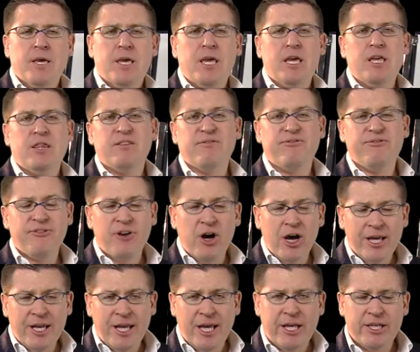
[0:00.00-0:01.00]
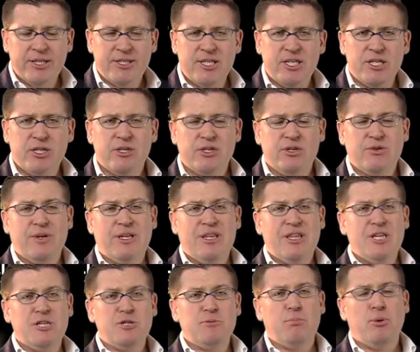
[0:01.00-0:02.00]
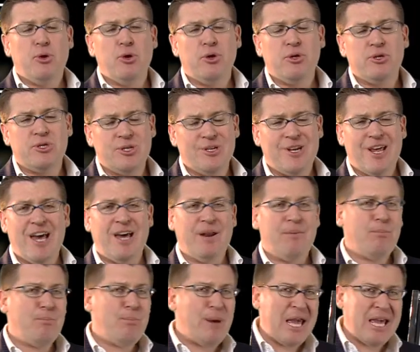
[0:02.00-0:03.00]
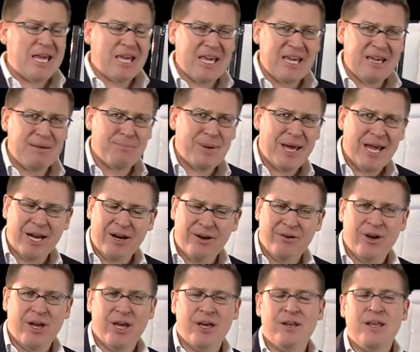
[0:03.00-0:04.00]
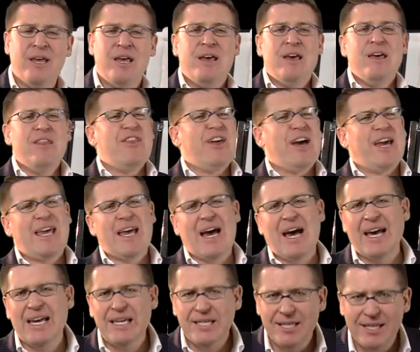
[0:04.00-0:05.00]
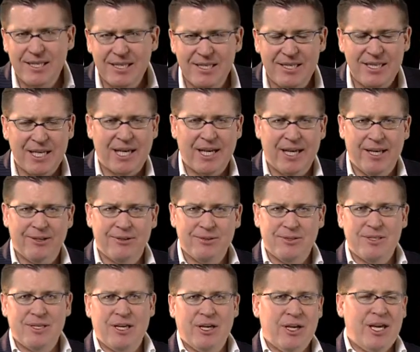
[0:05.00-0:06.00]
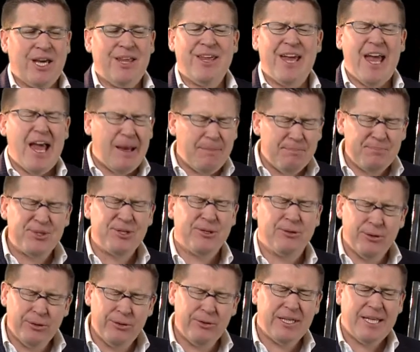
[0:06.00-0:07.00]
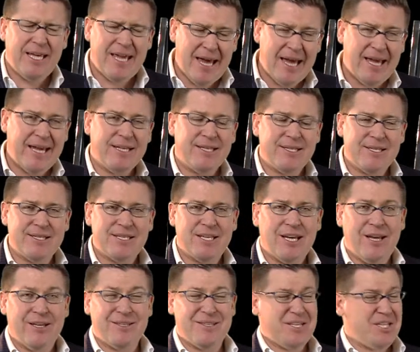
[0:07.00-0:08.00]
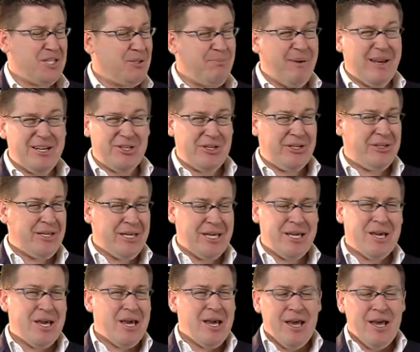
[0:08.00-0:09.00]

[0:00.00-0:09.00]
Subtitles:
in the finance industry, and this person had a banking background. They hated sales, okay? They absolutely hated sales, especially